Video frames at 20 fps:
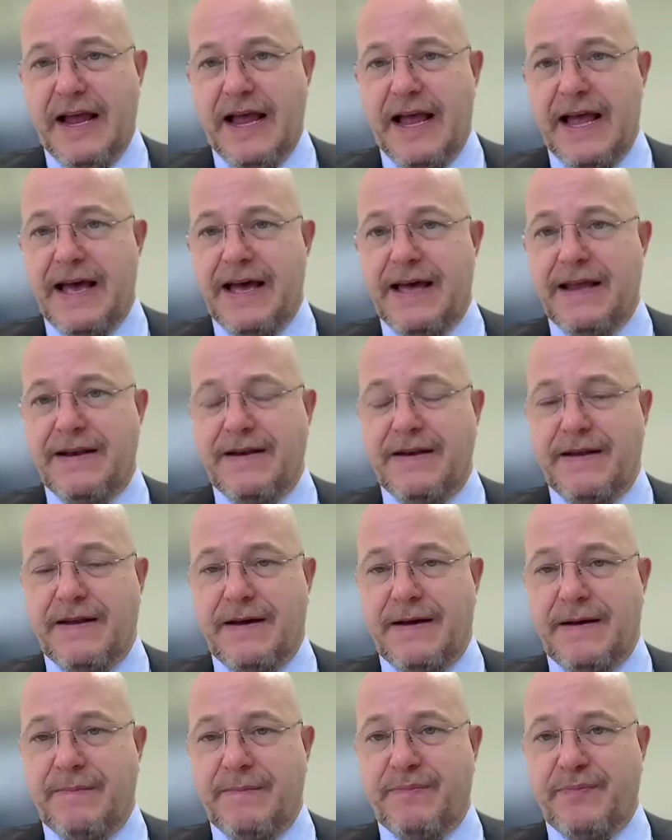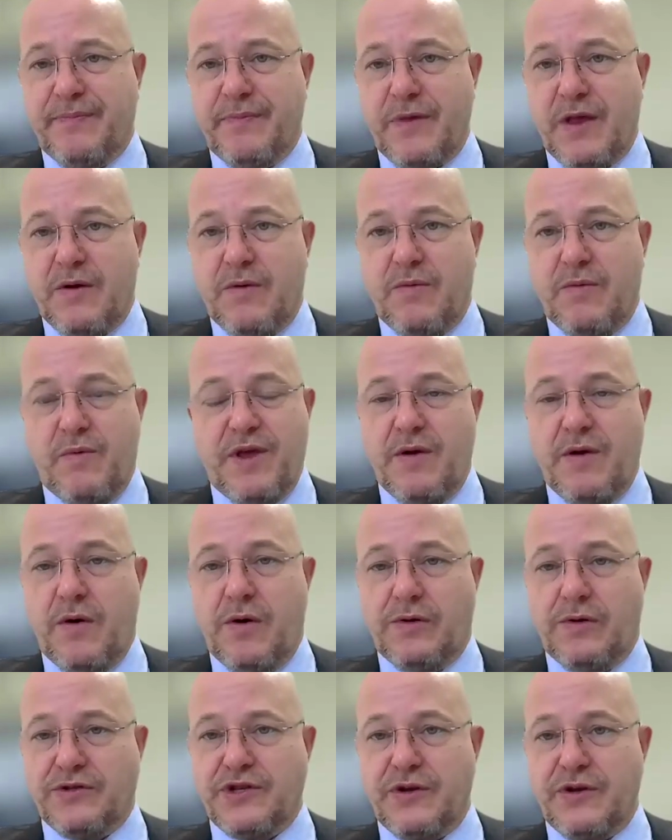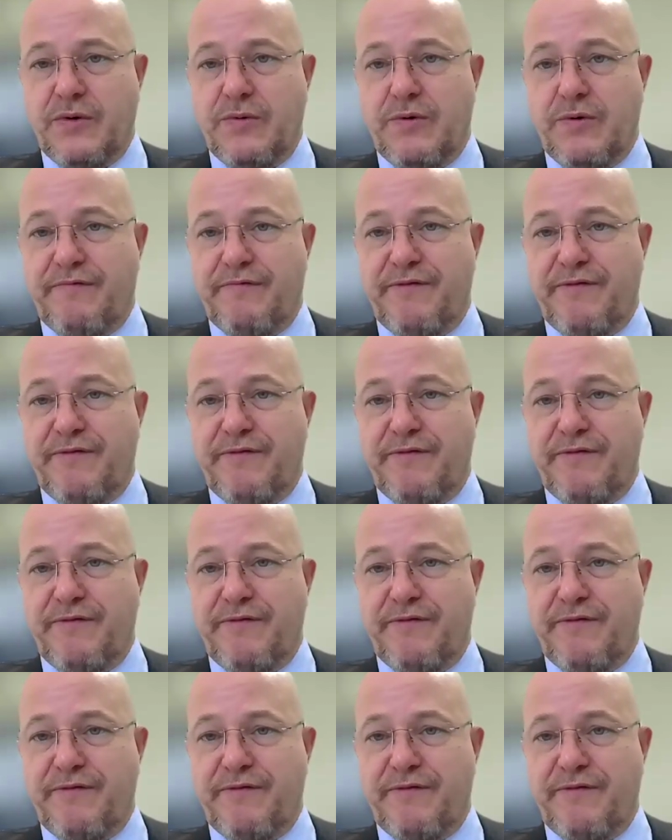And, we also